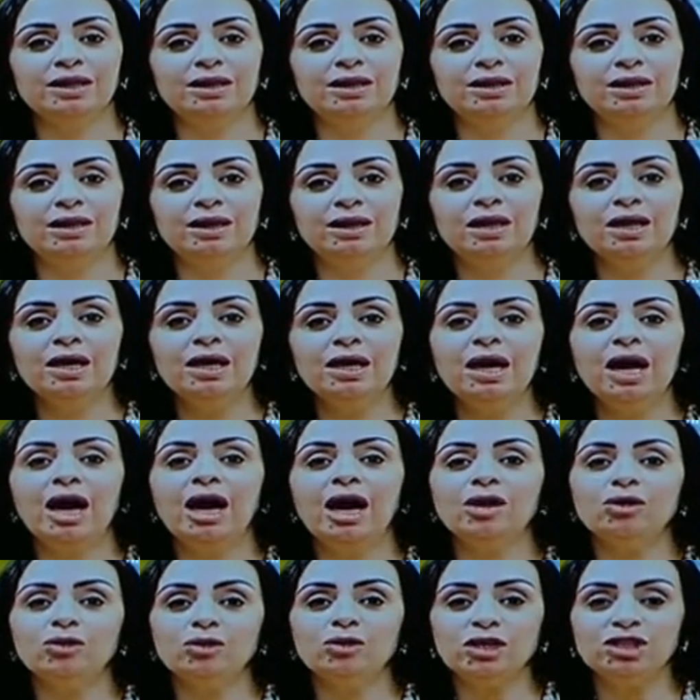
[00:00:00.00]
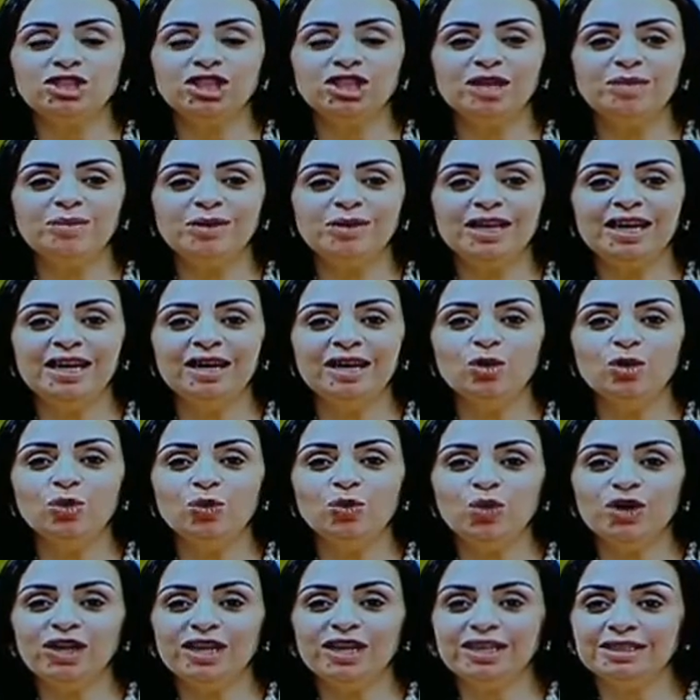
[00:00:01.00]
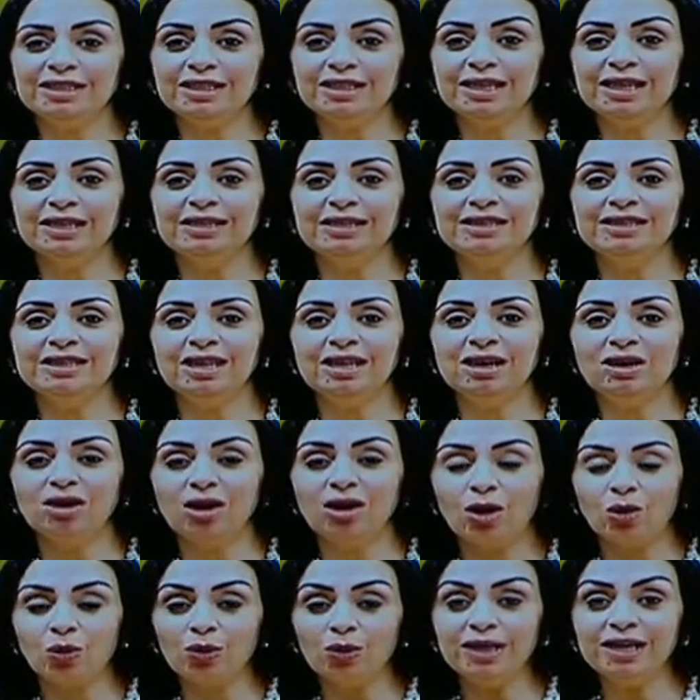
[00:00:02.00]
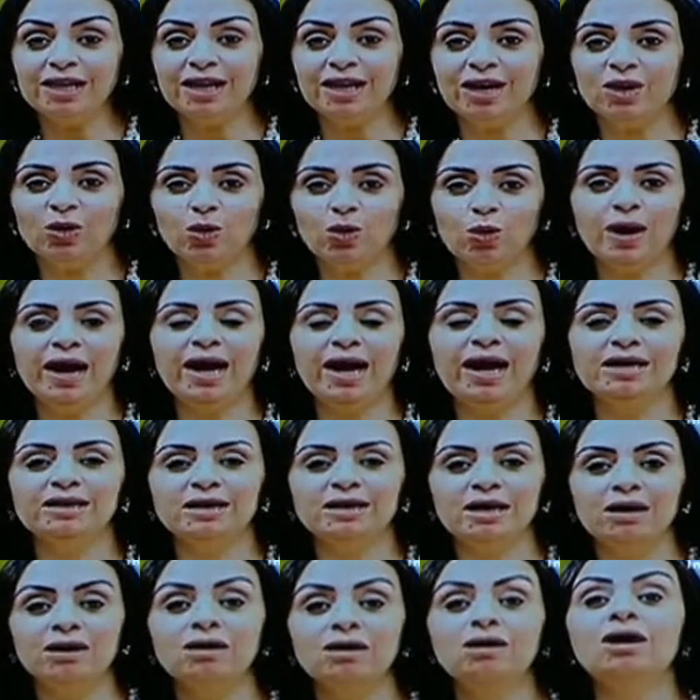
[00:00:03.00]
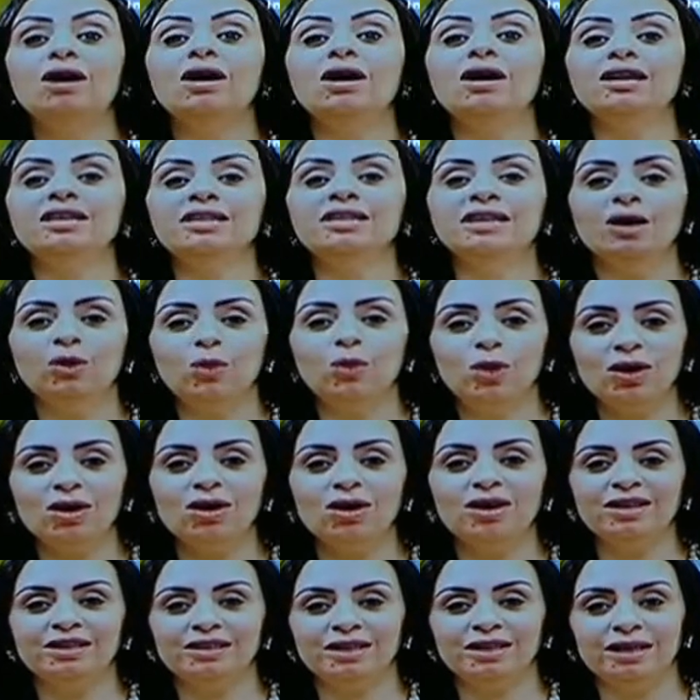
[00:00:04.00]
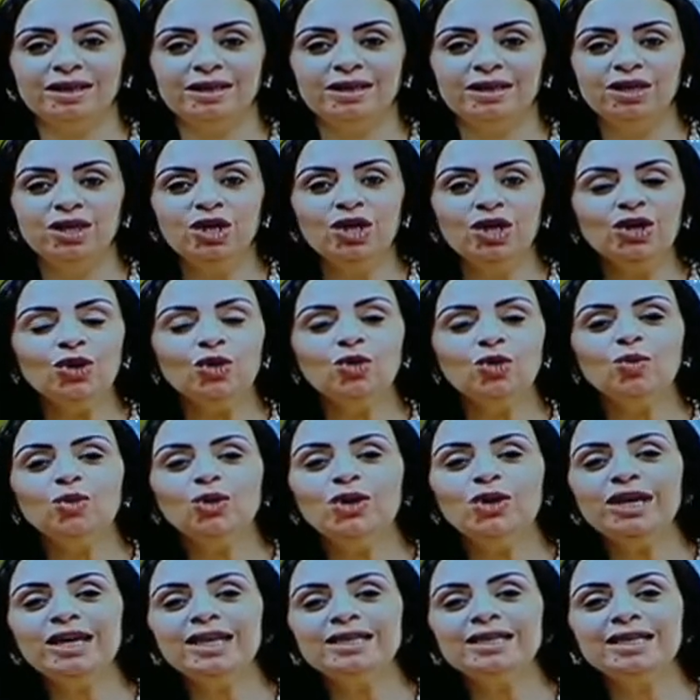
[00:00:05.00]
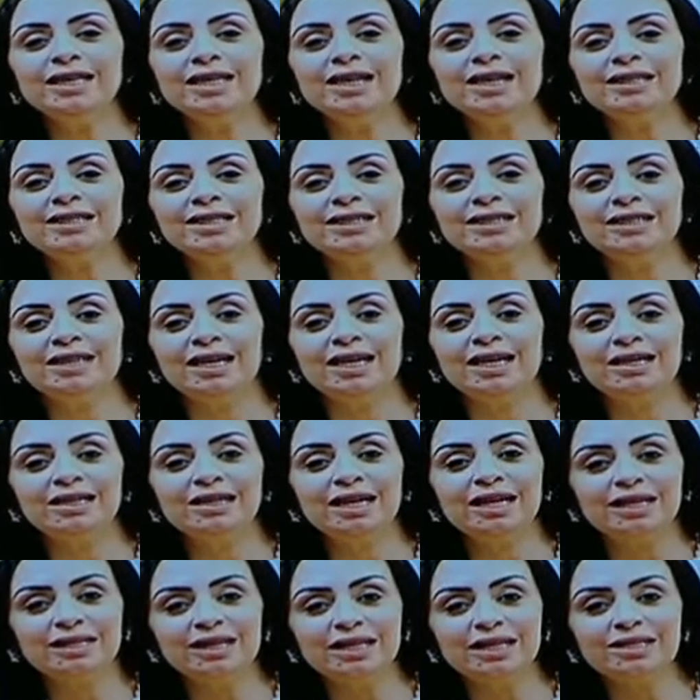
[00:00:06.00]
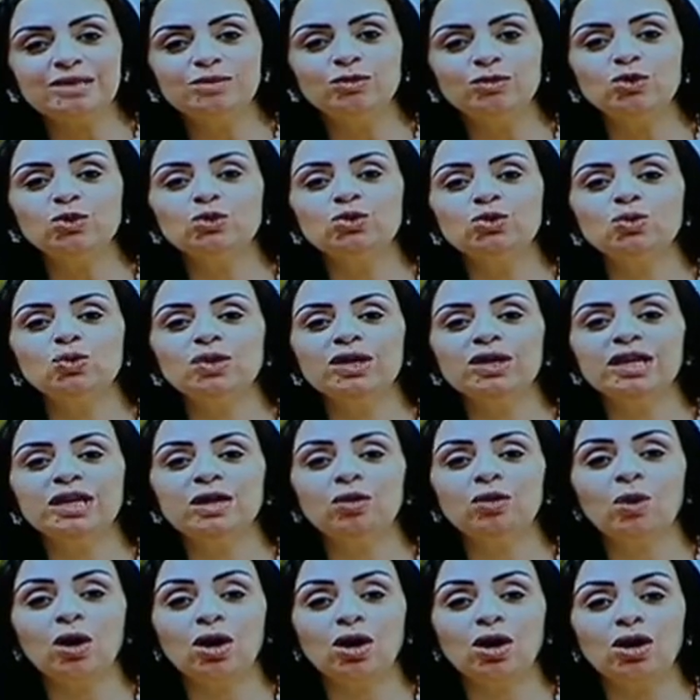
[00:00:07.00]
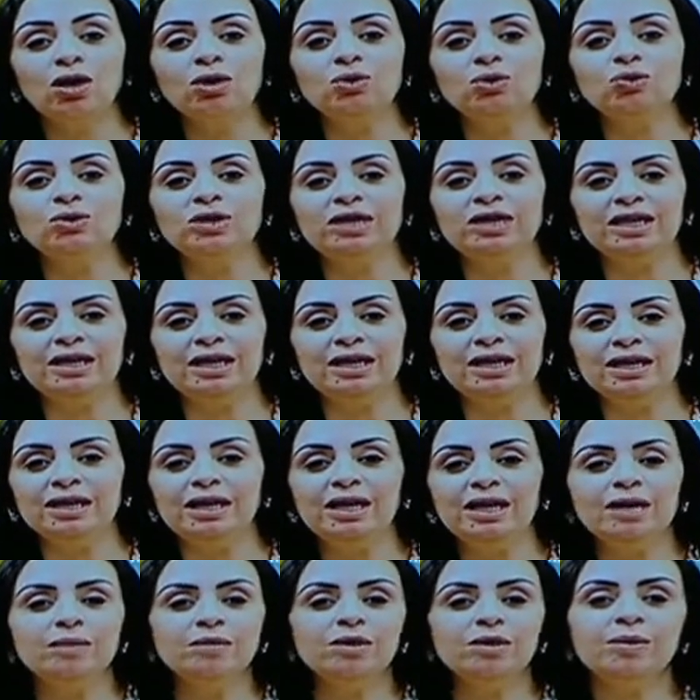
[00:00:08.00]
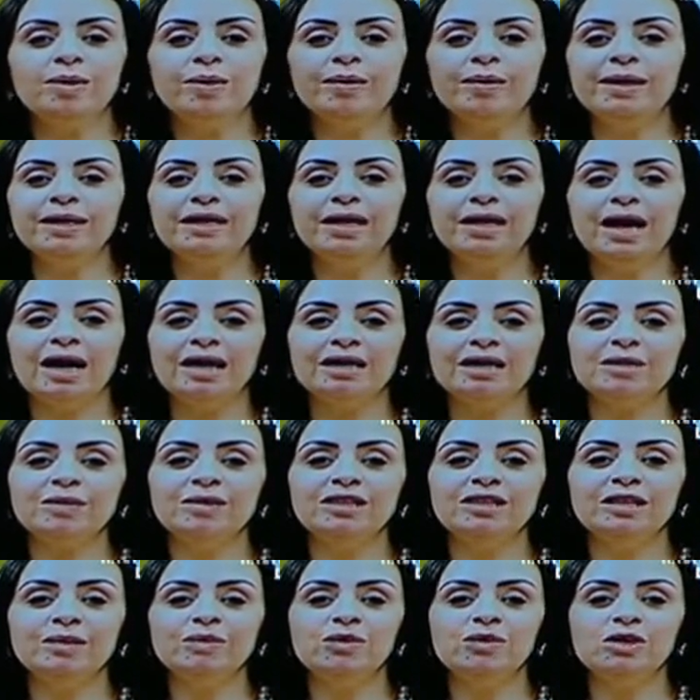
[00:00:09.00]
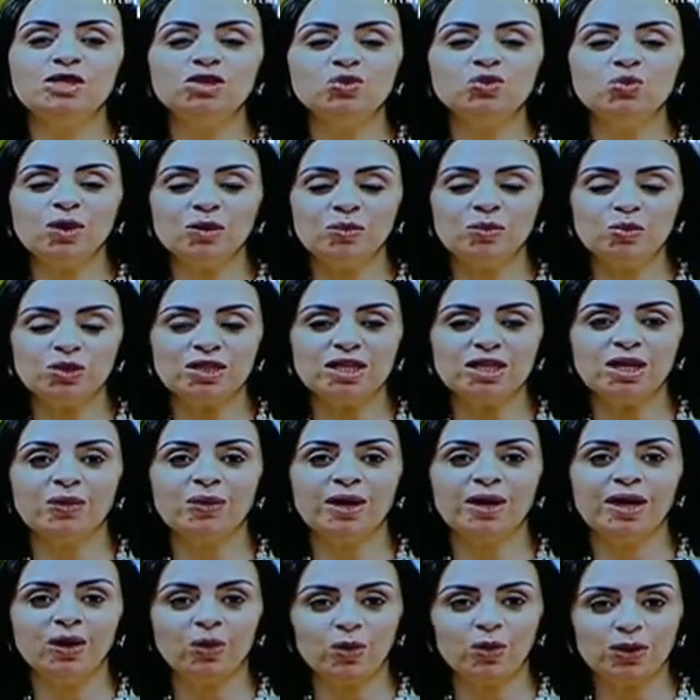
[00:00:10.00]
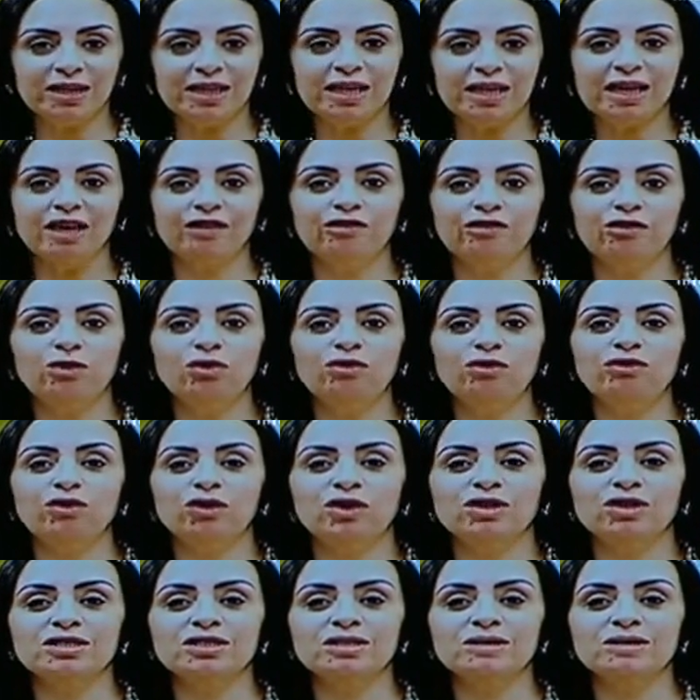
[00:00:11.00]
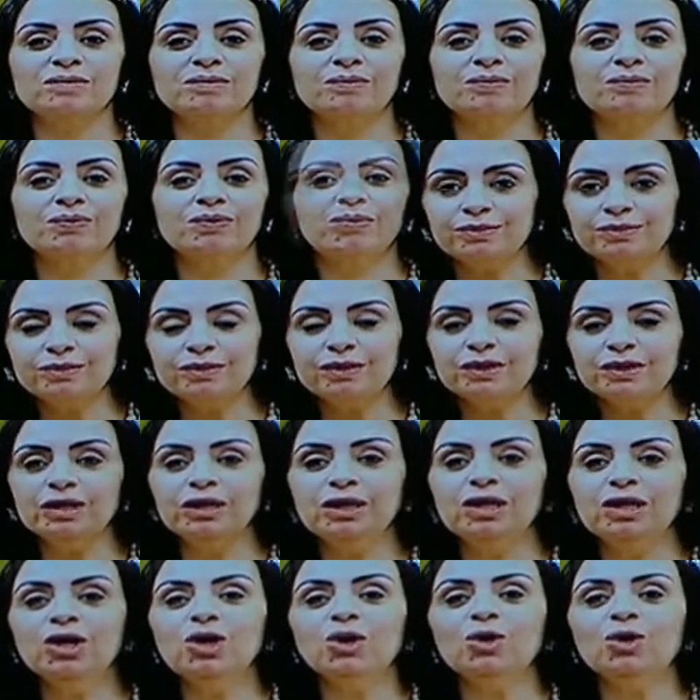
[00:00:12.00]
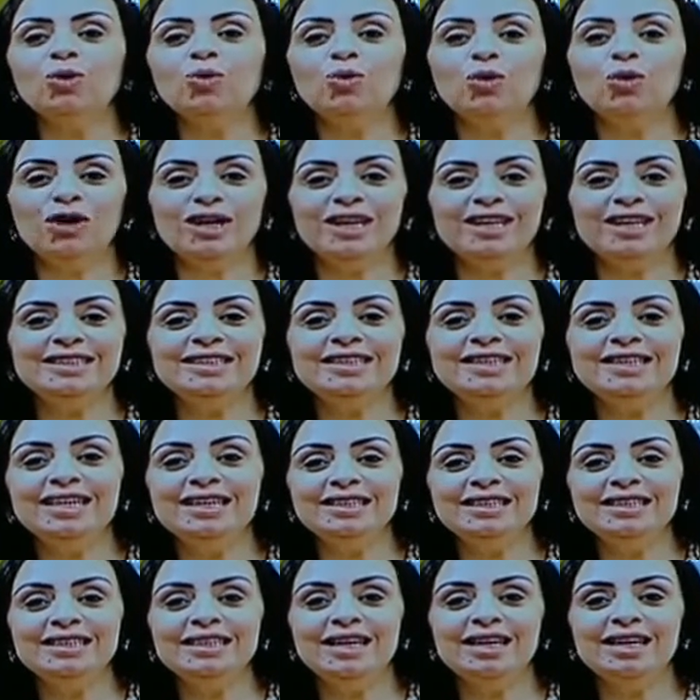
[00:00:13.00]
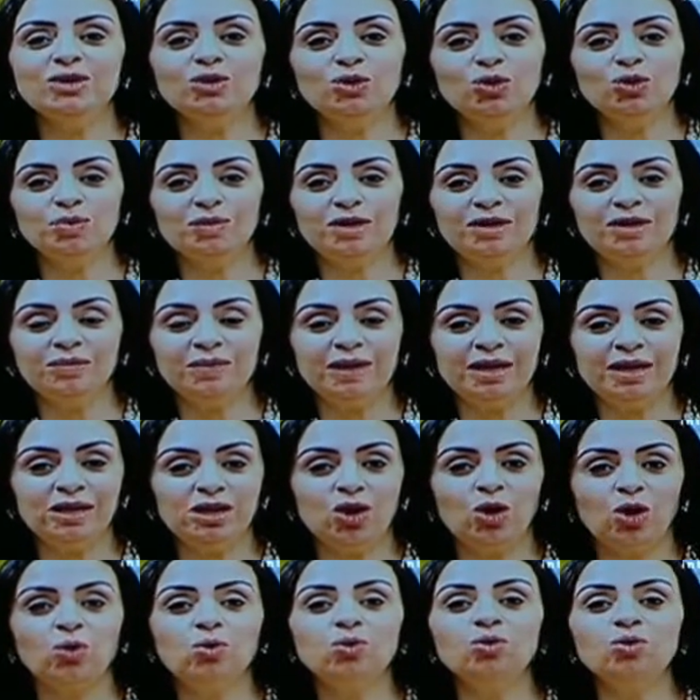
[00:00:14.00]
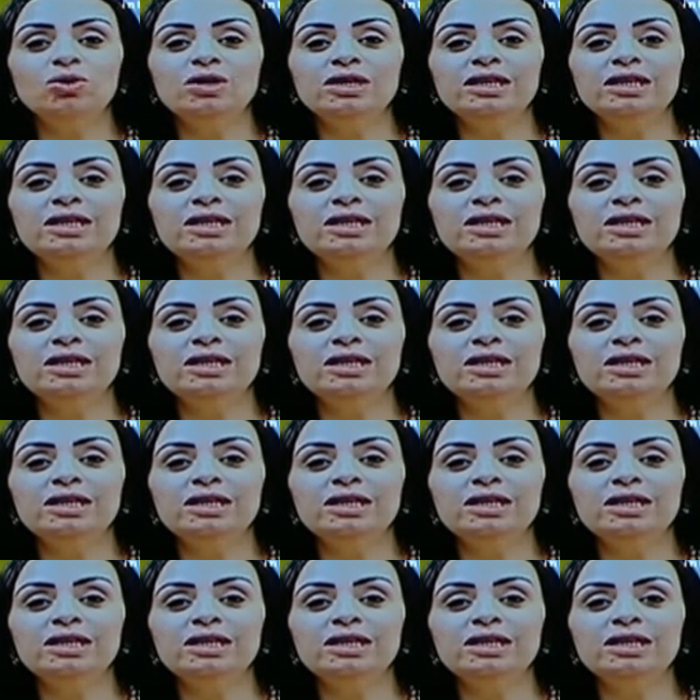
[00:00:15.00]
the, um, the uh, now the advent of women uh, in the judiciary and the, um, um, the justice and legal authorities